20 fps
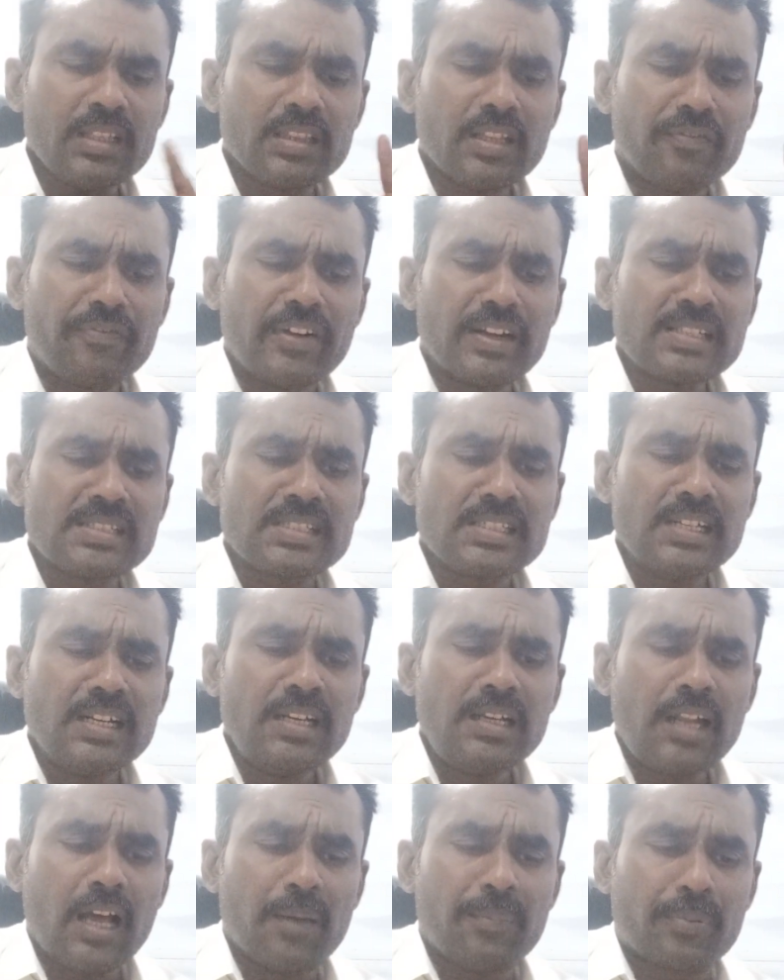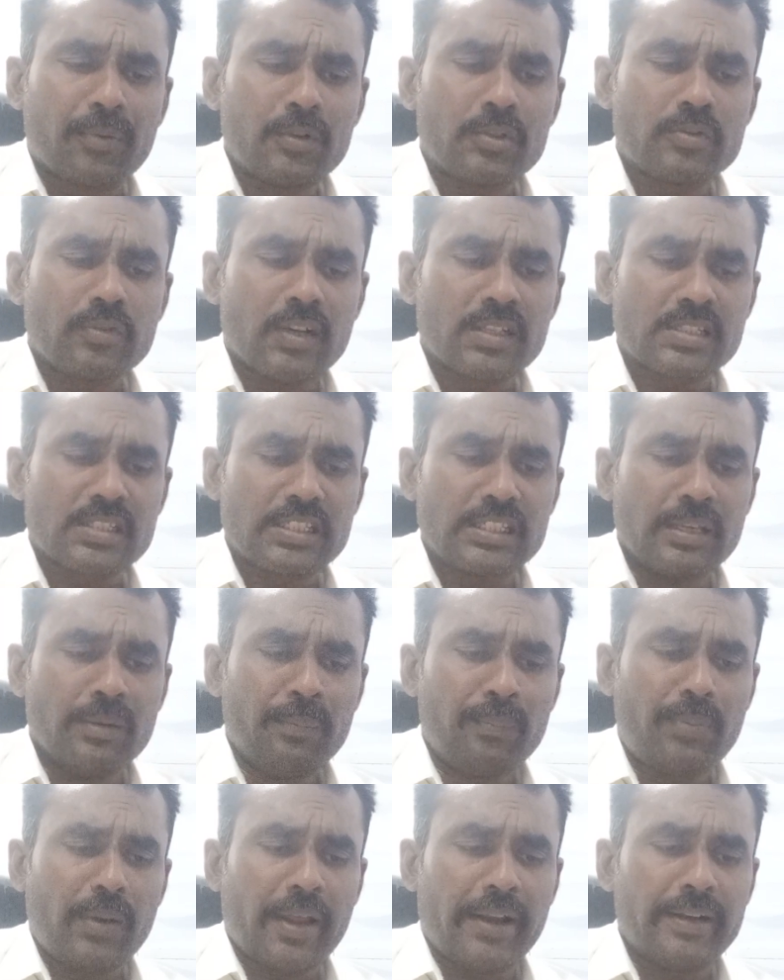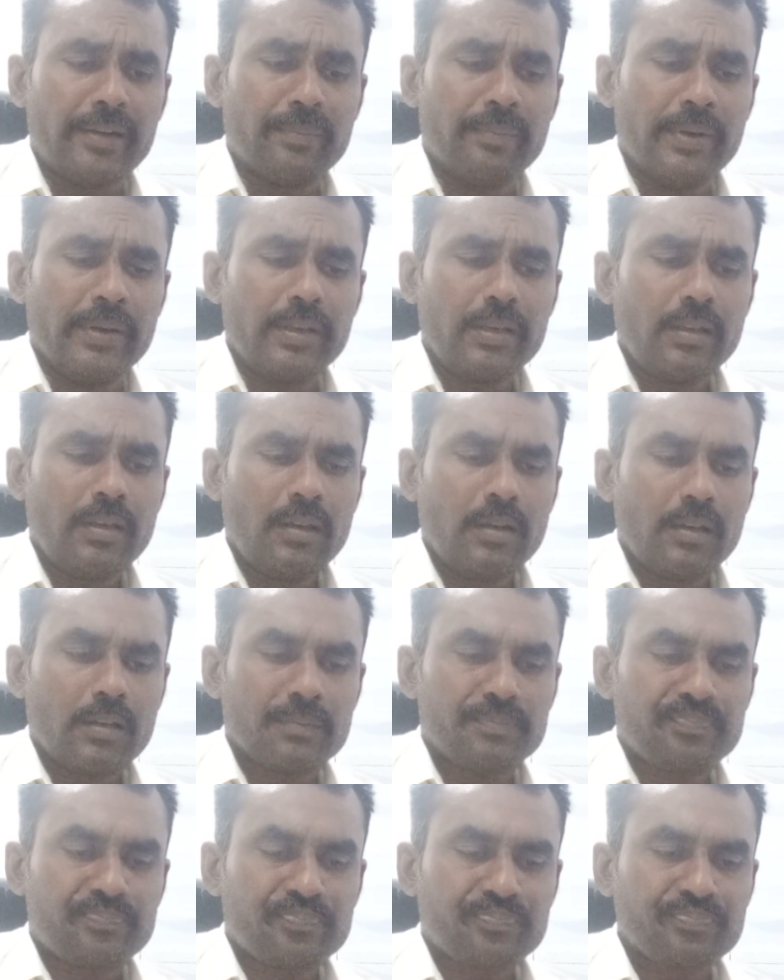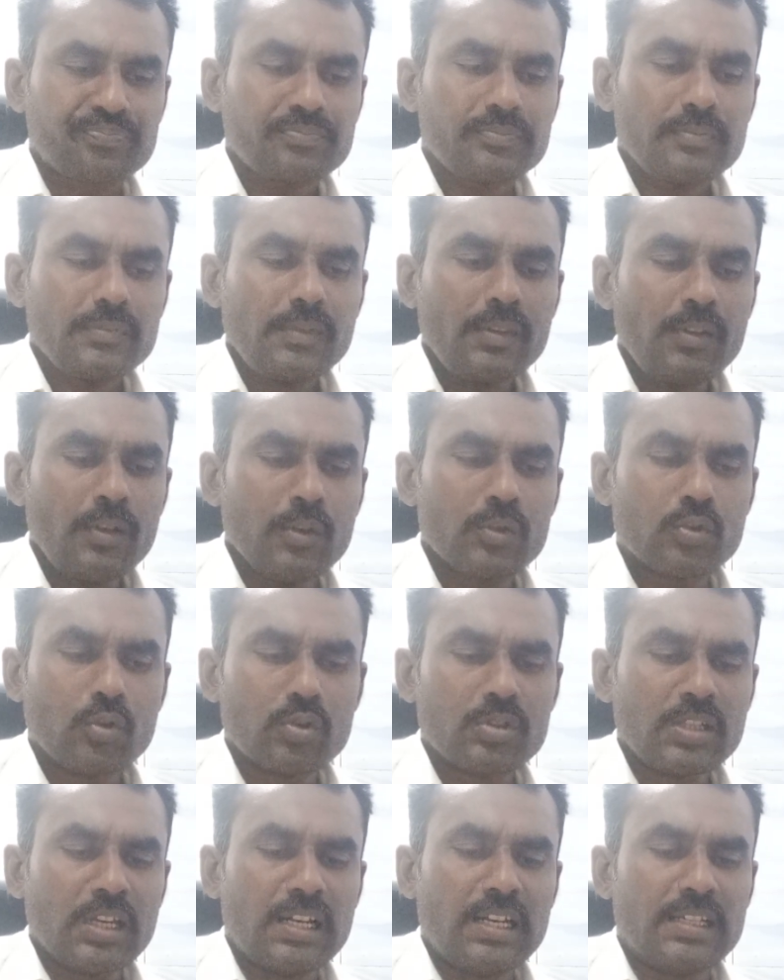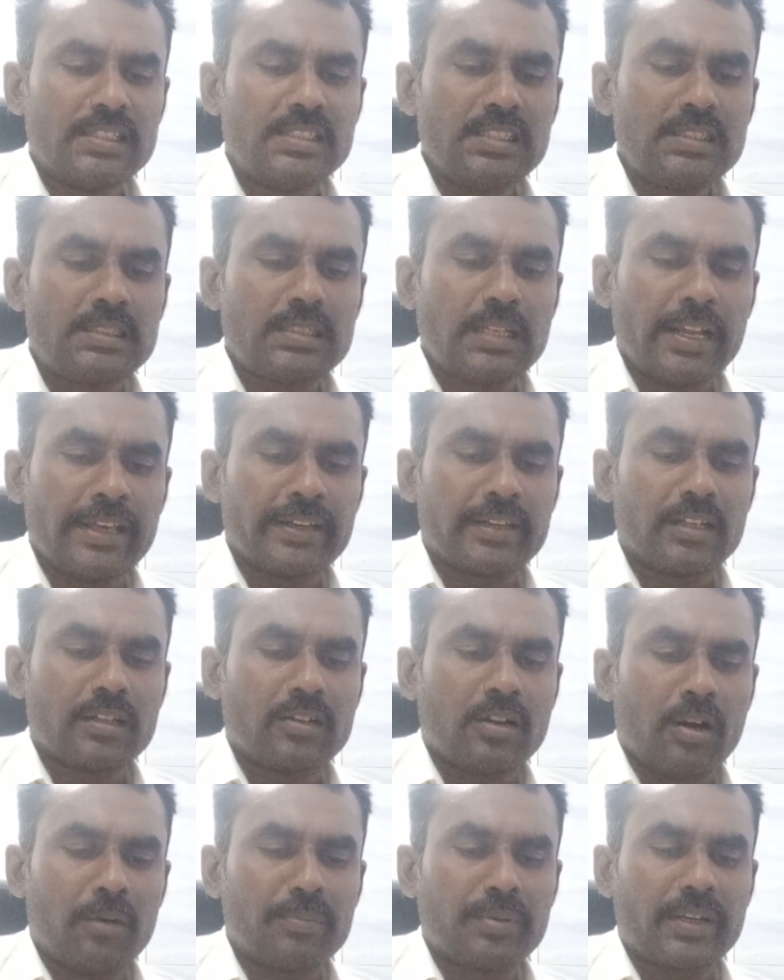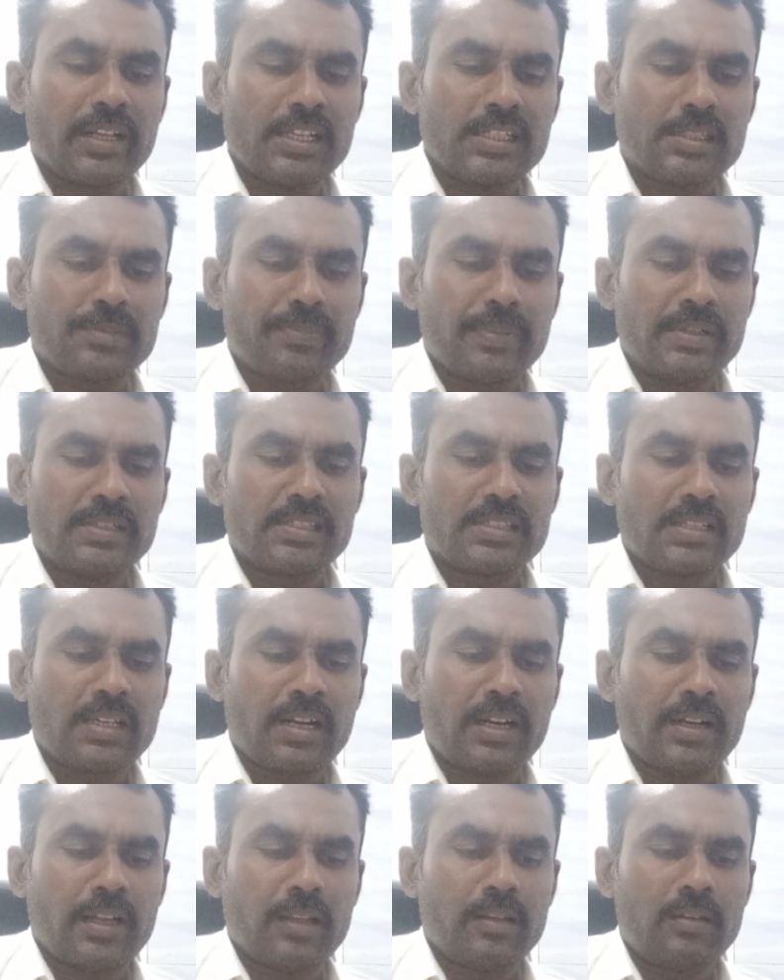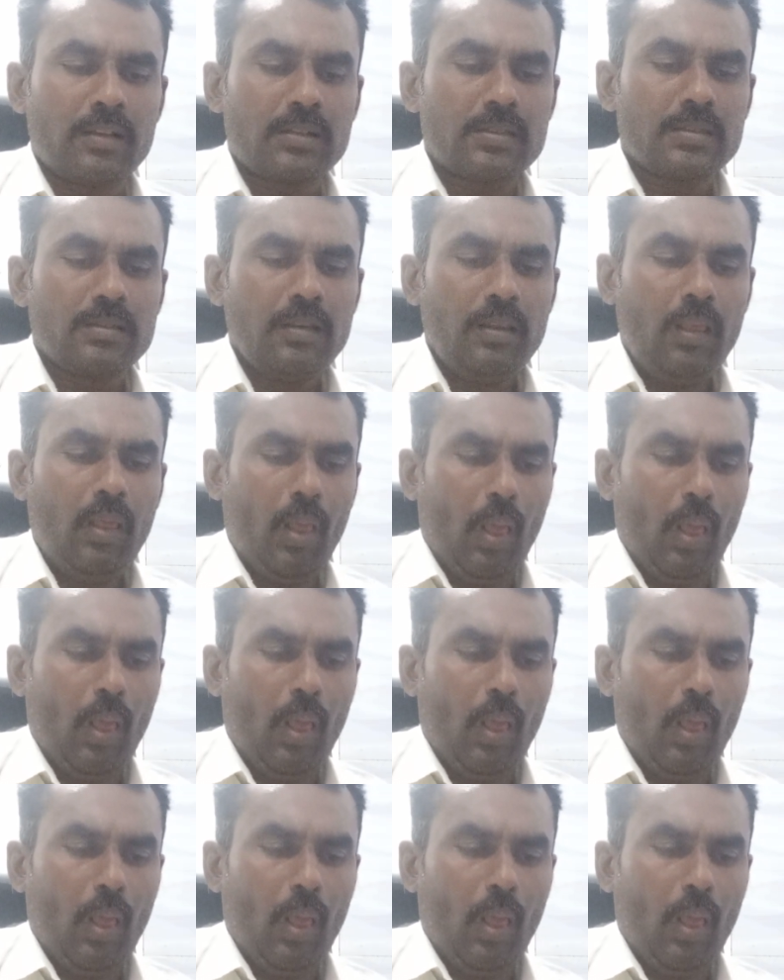The functional approach was employed by sociologists like Comte, Spencer, and others,